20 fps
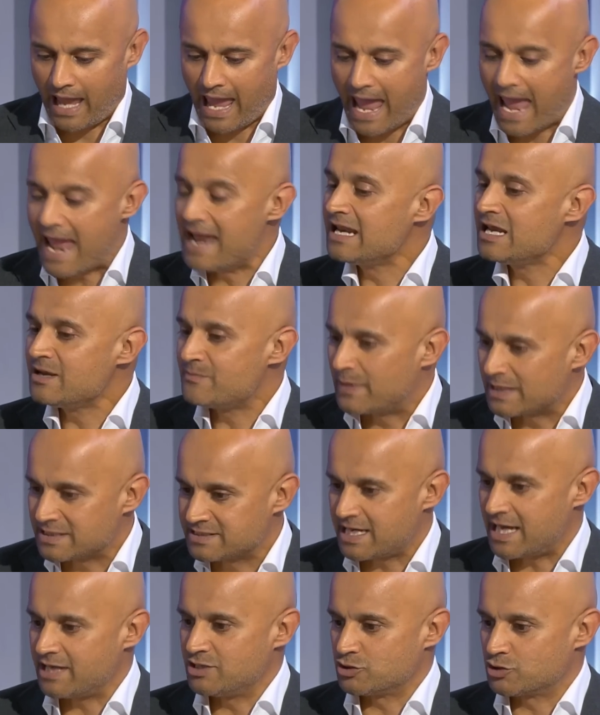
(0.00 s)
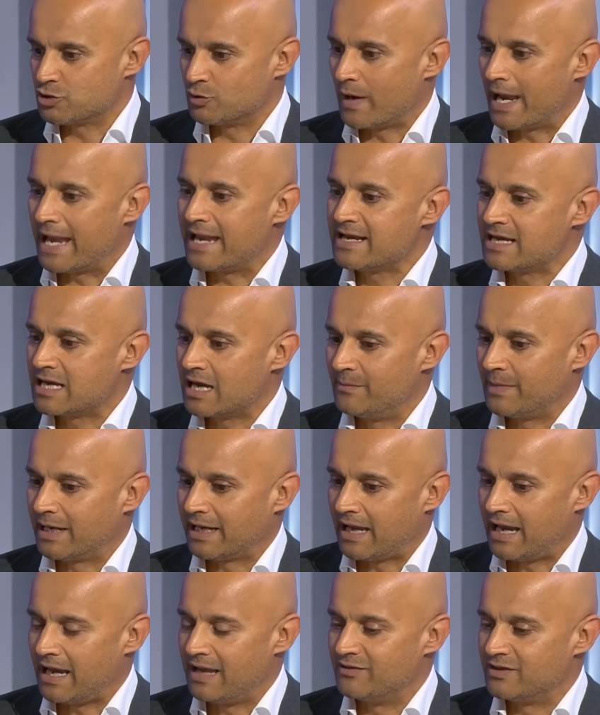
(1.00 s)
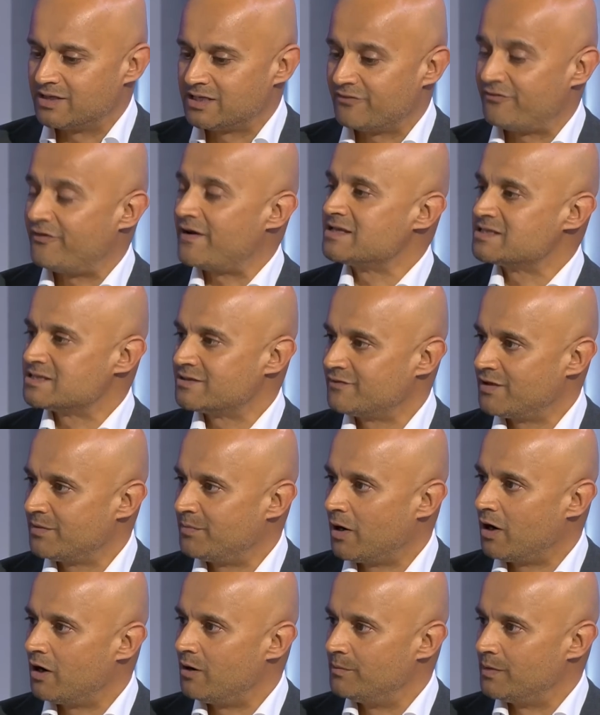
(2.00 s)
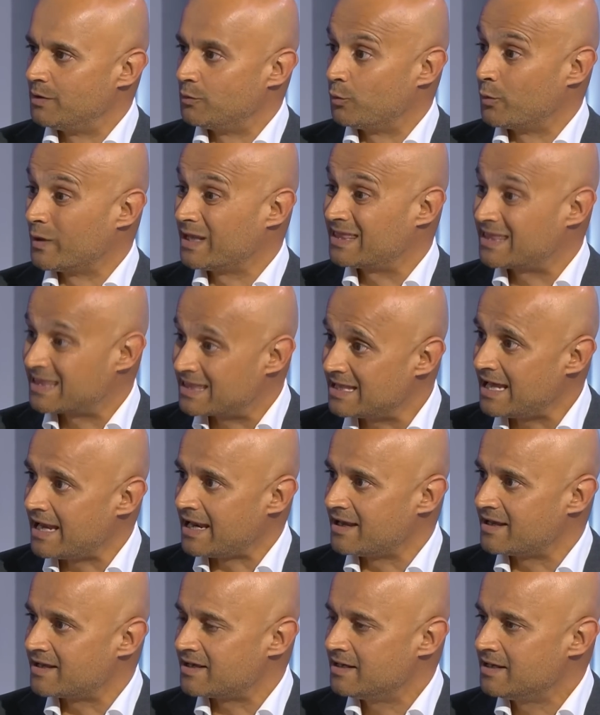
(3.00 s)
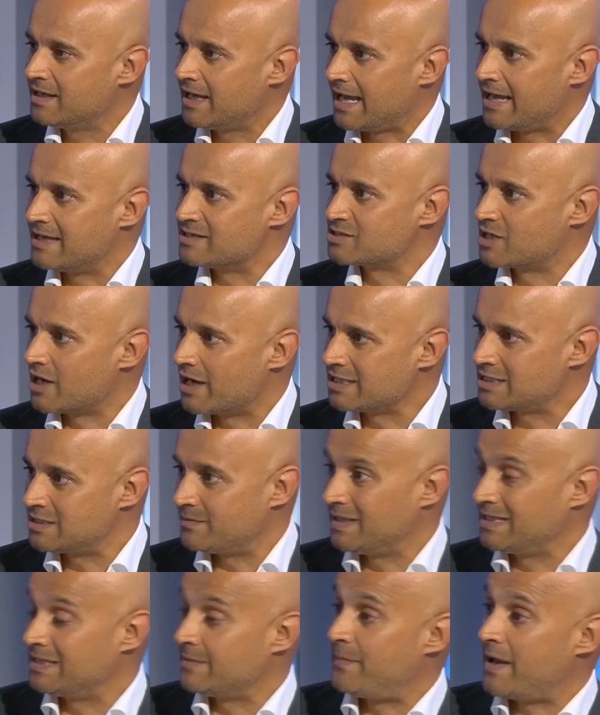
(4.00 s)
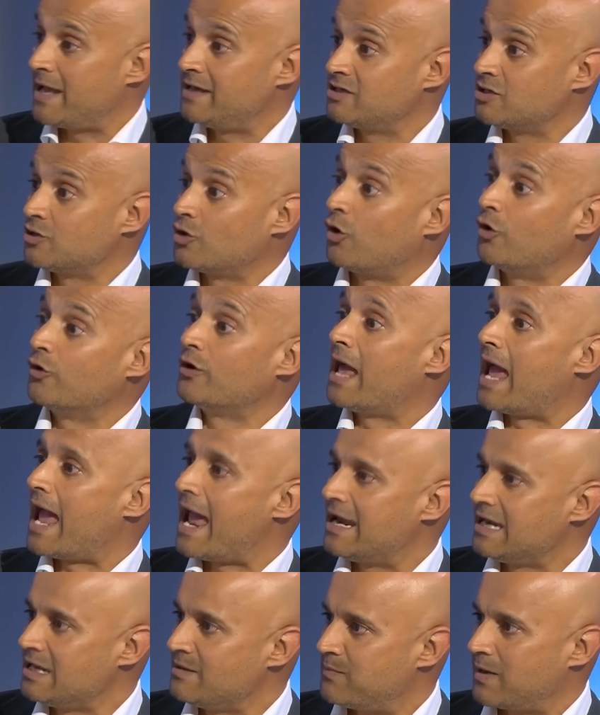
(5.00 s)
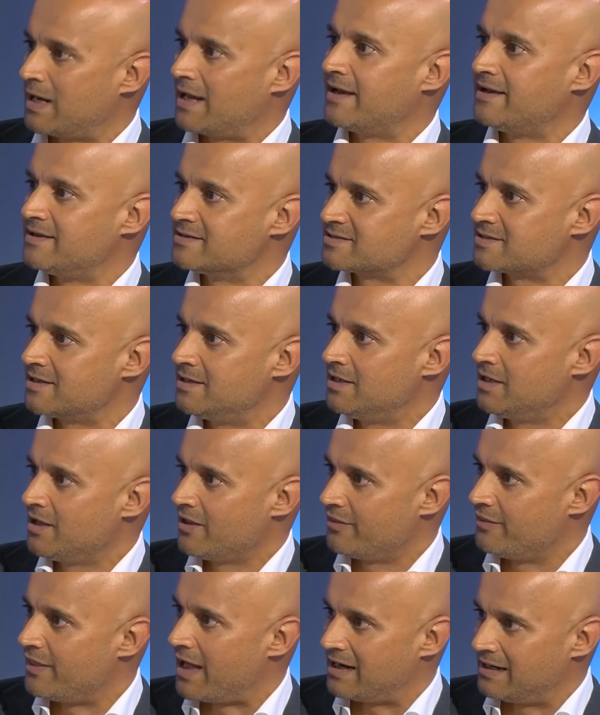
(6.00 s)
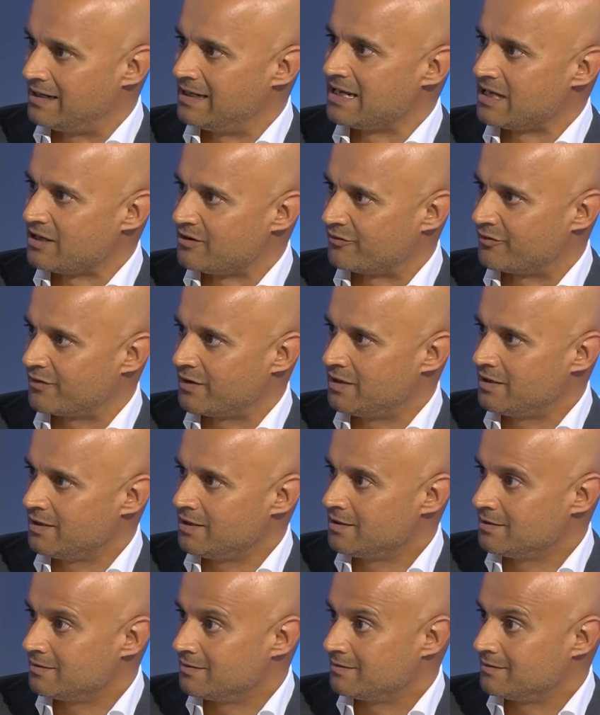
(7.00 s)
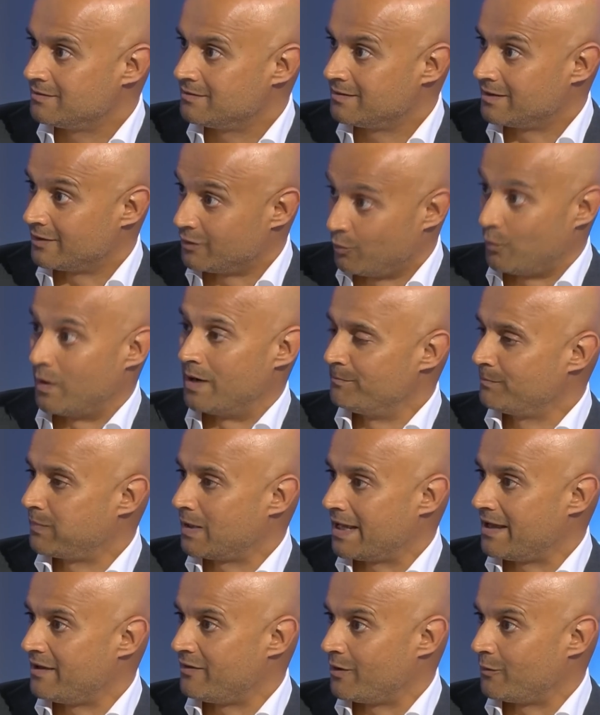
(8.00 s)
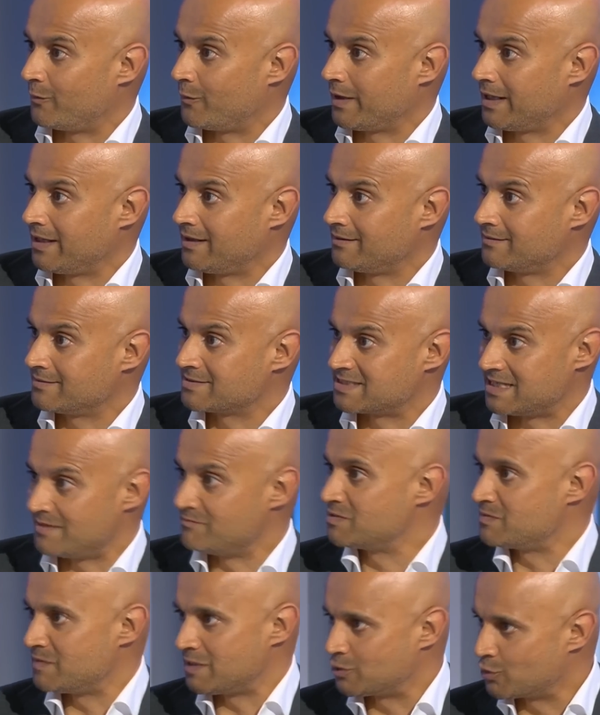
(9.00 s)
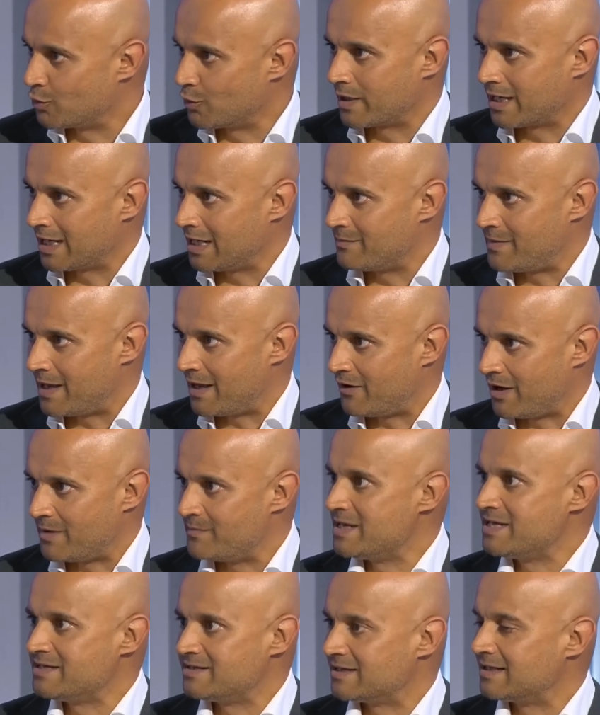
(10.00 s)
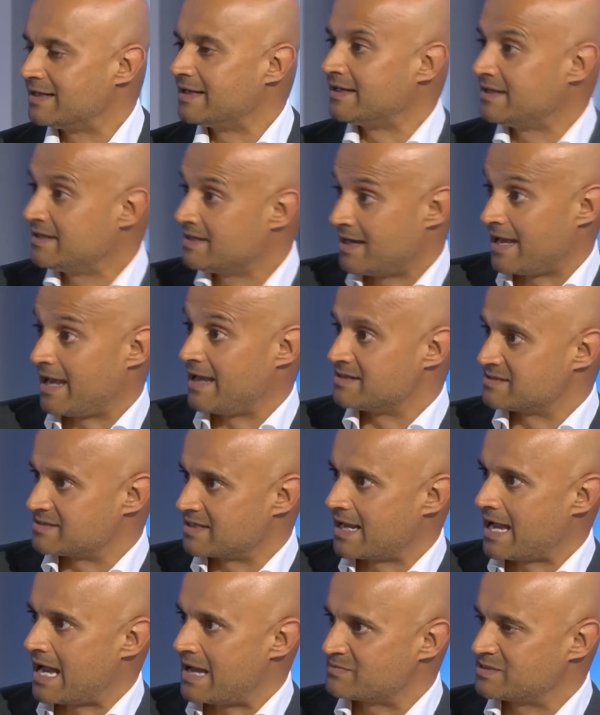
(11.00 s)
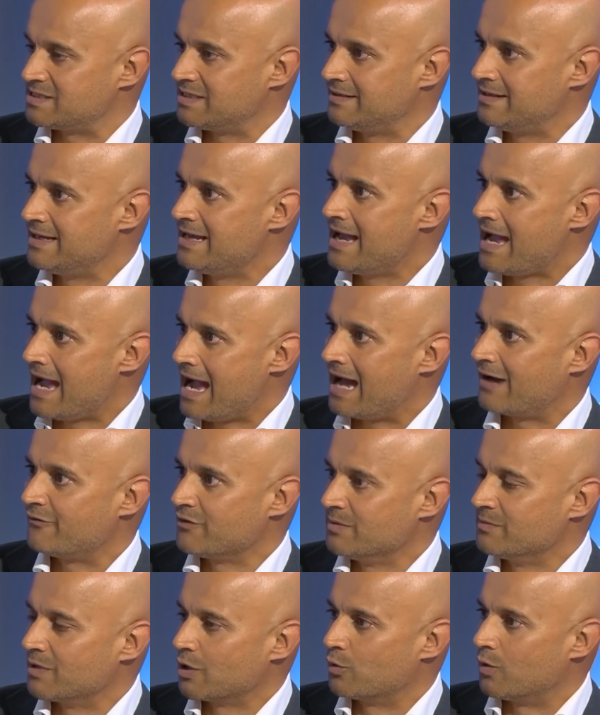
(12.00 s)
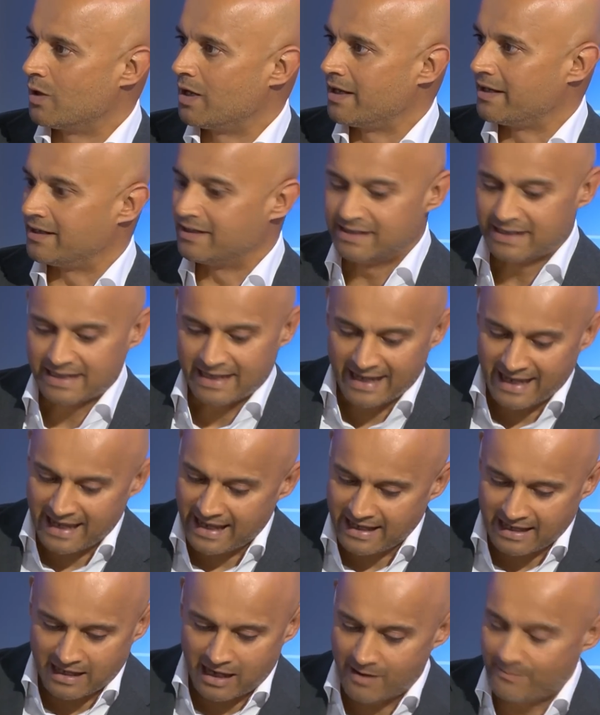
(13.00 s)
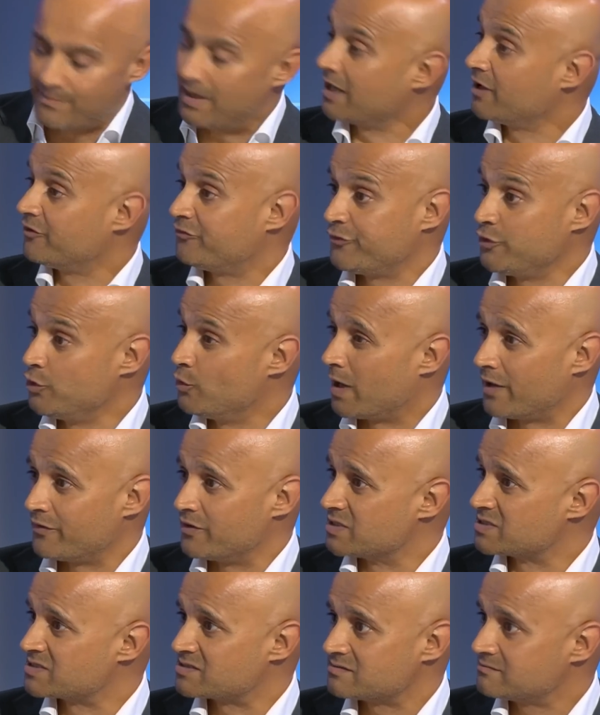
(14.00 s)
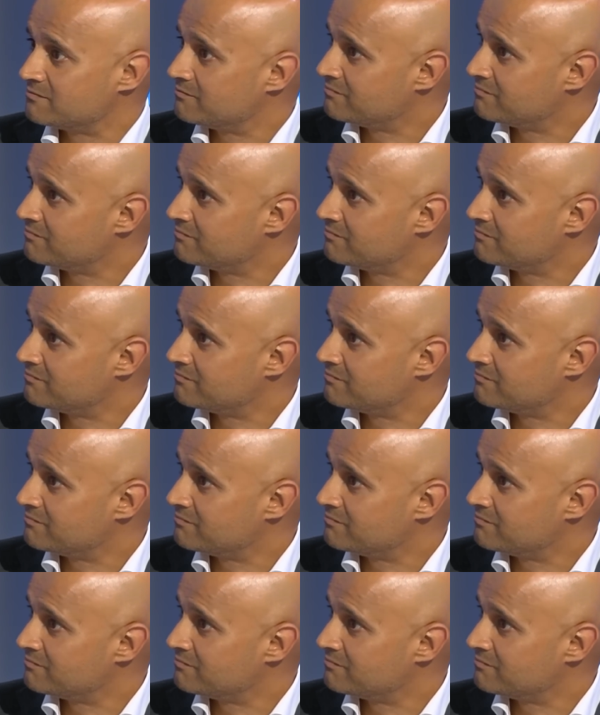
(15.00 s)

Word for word: any potential incoming in the defensive department, we think, is going to be dependent on any players that leave. Now, the one player that we seem to be talking about immediately is the captain, Harry Maguire. He, among a few others,